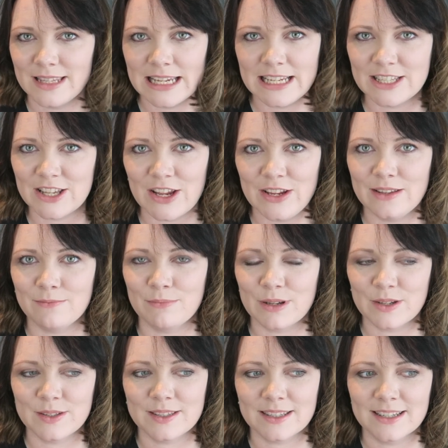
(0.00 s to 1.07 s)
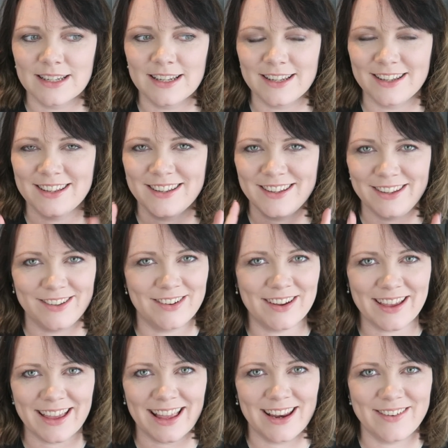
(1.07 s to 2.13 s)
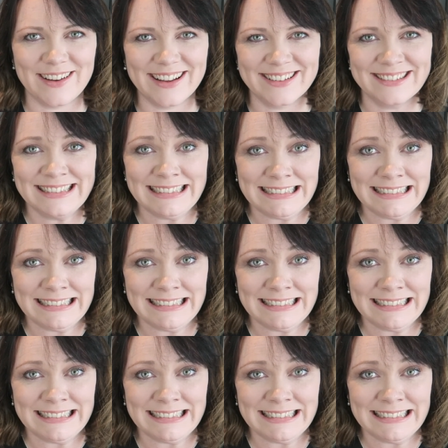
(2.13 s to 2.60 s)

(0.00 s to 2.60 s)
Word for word: see you soon, because you're not getting anywhere.